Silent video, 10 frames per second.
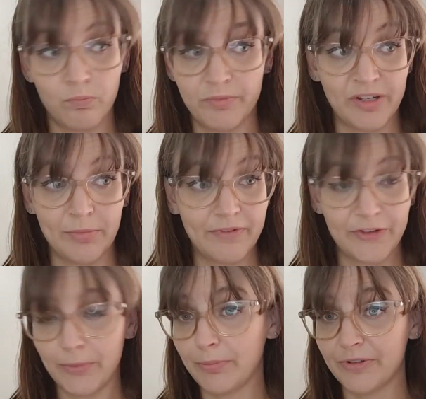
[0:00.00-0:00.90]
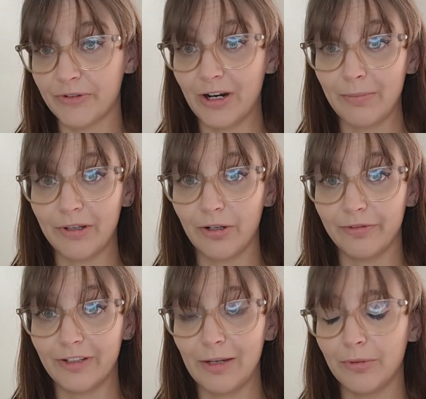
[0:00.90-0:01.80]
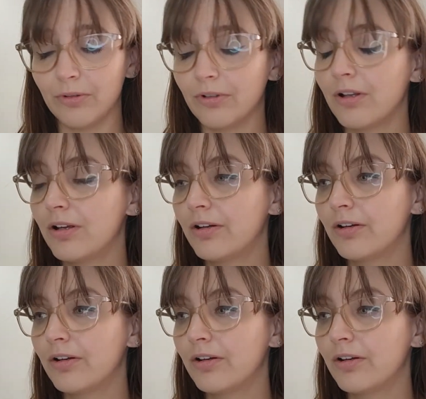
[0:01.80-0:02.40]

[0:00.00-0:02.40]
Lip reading: some of us were prescribing it off-label.